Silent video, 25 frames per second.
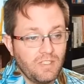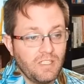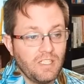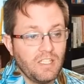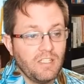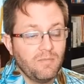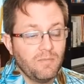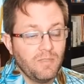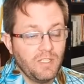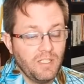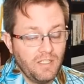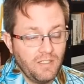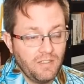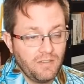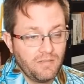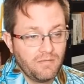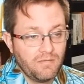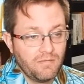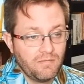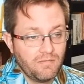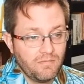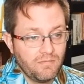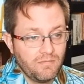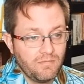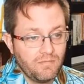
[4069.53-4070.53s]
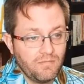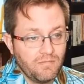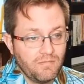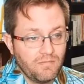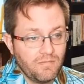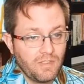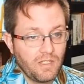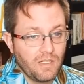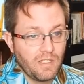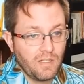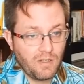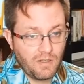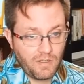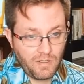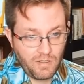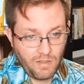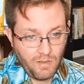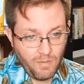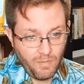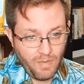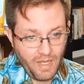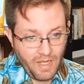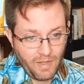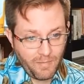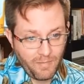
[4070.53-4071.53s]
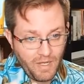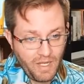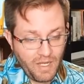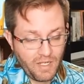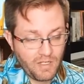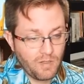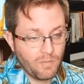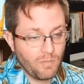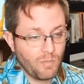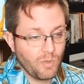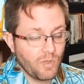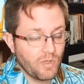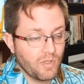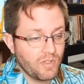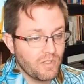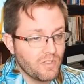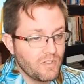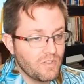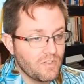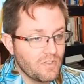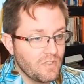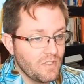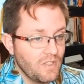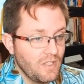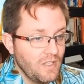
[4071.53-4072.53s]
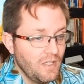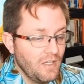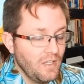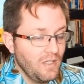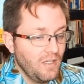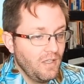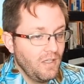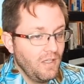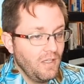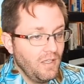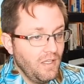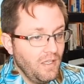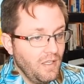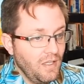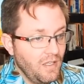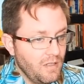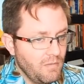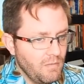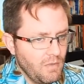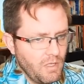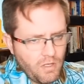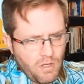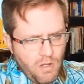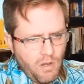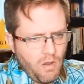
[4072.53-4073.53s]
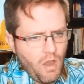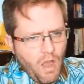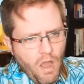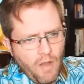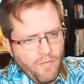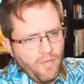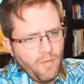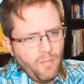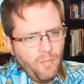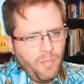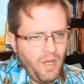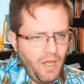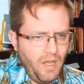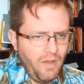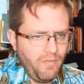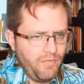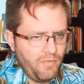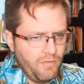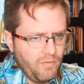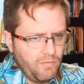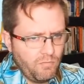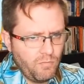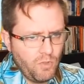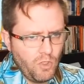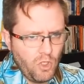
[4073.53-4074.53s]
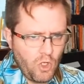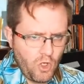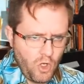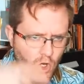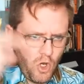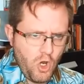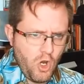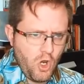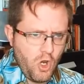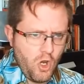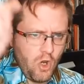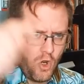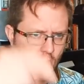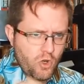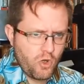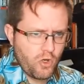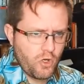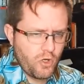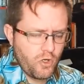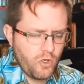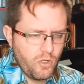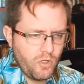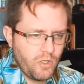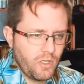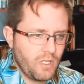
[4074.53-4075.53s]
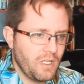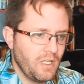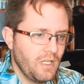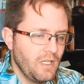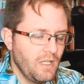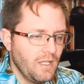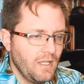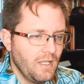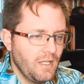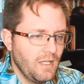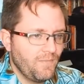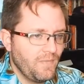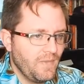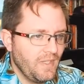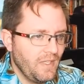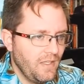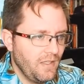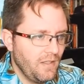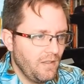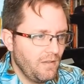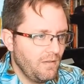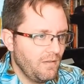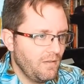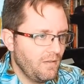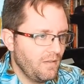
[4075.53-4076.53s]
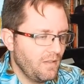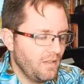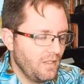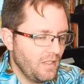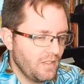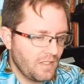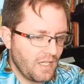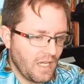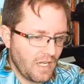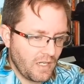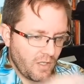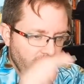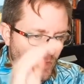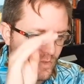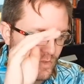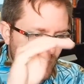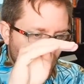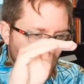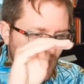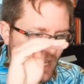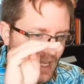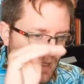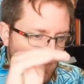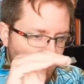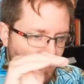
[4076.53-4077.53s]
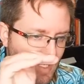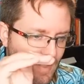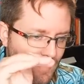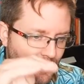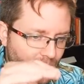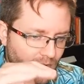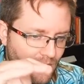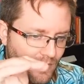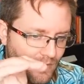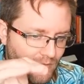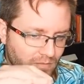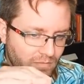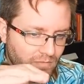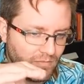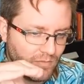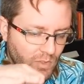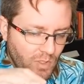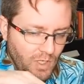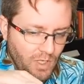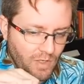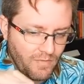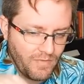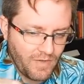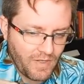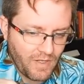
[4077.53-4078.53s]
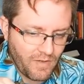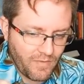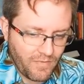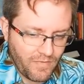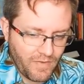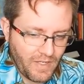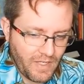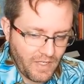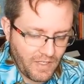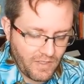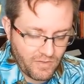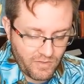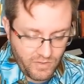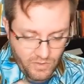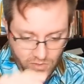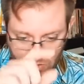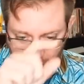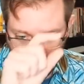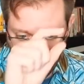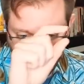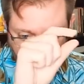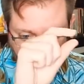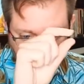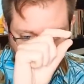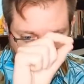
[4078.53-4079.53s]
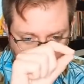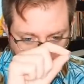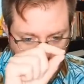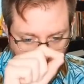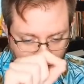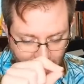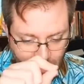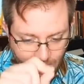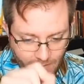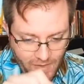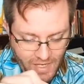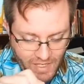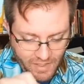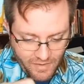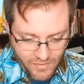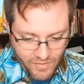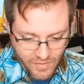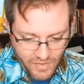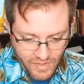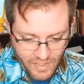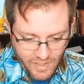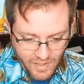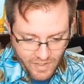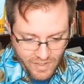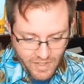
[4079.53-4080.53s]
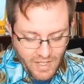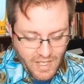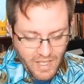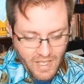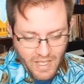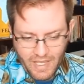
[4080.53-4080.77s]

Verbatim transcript: Leave him alone. Go back behind your borders. And he may go huff and puff and be like, oh, order a nuke. And it's got to go through nine people who all verify it because there's a huge chain of command for there.